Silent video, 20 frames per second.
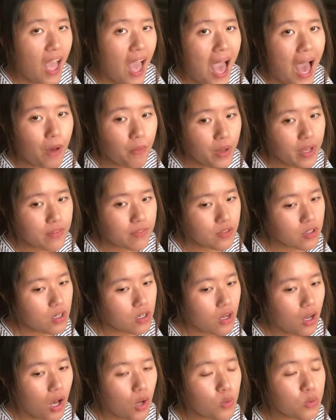However,
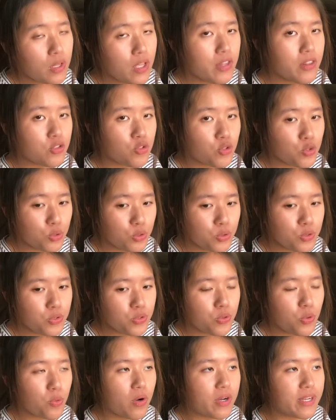only the
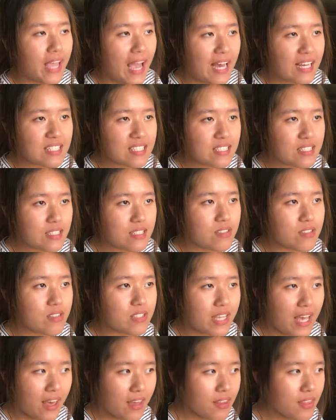Jews were gassed to
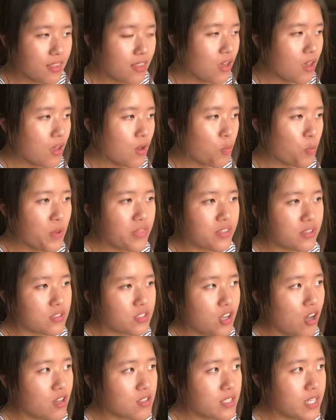death with the
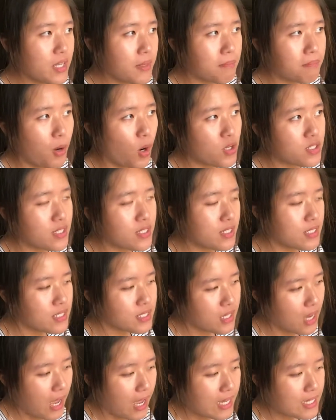toxic poisonous
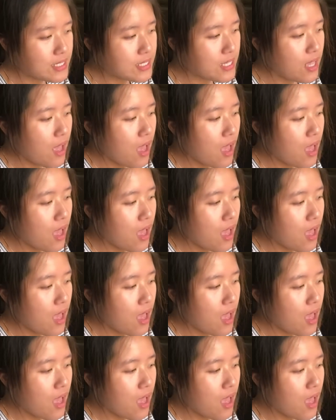gas,